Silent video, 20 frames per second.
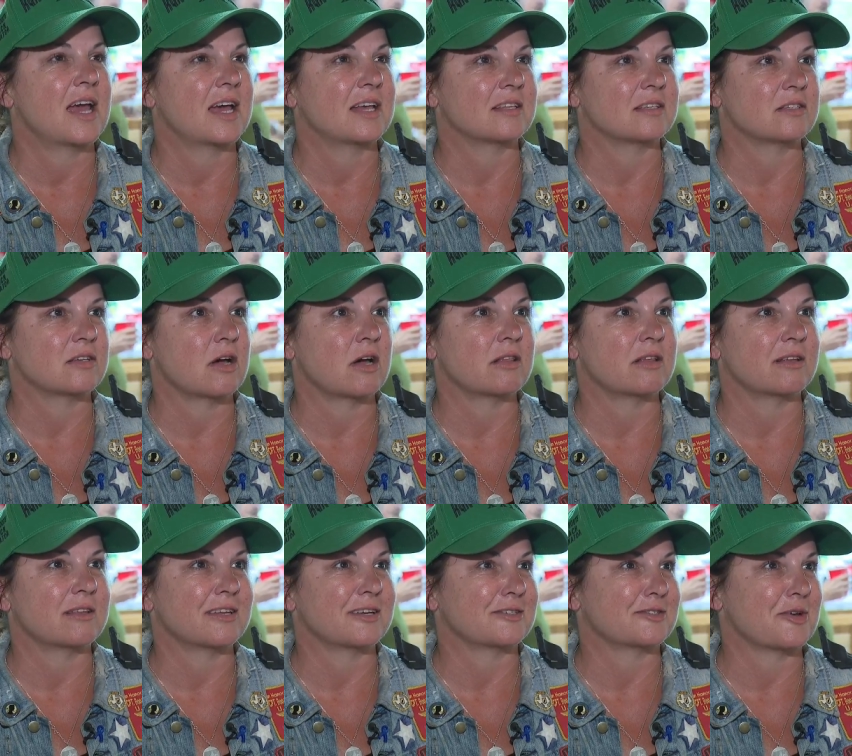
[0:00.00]
and saw
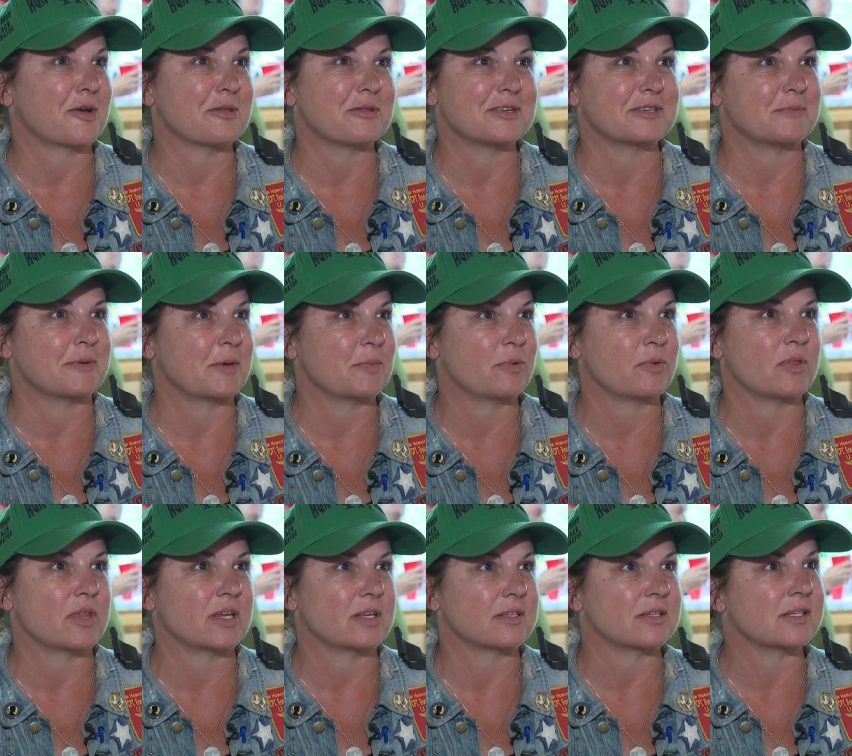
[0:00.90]
that there's all these
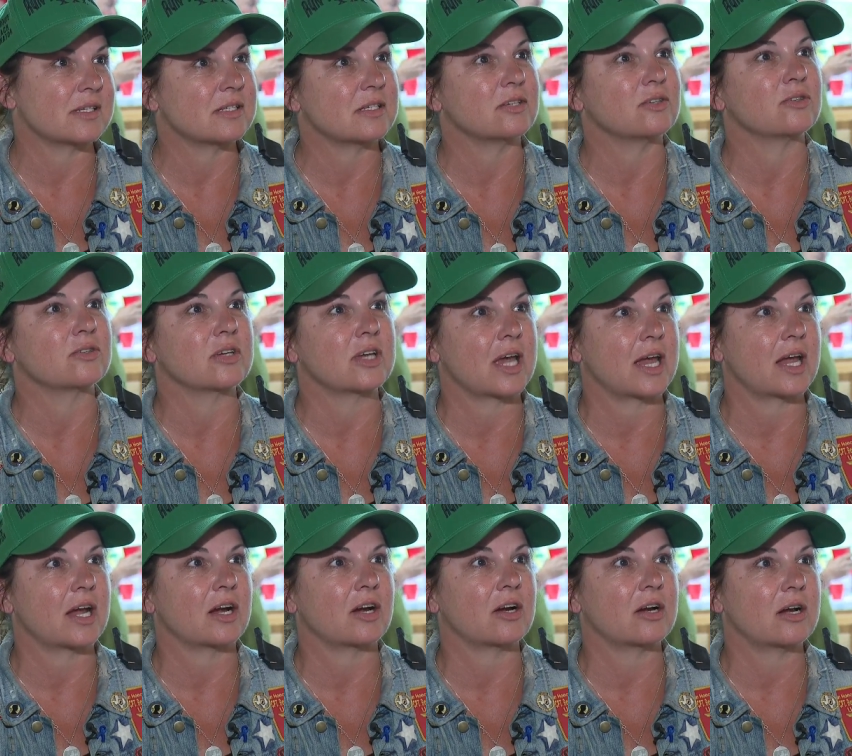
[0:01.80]
people that still
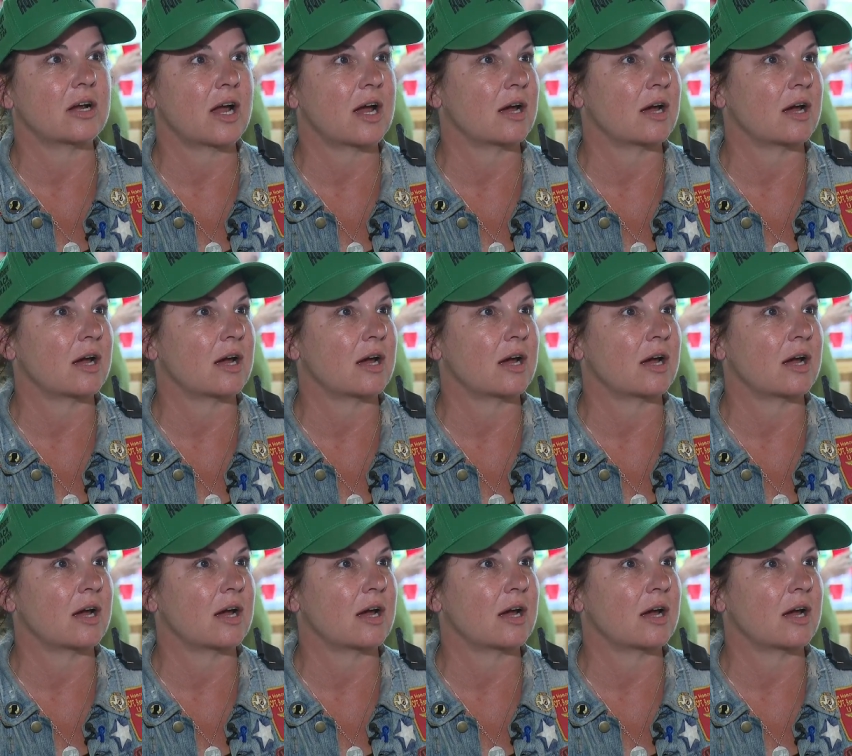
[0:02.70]
care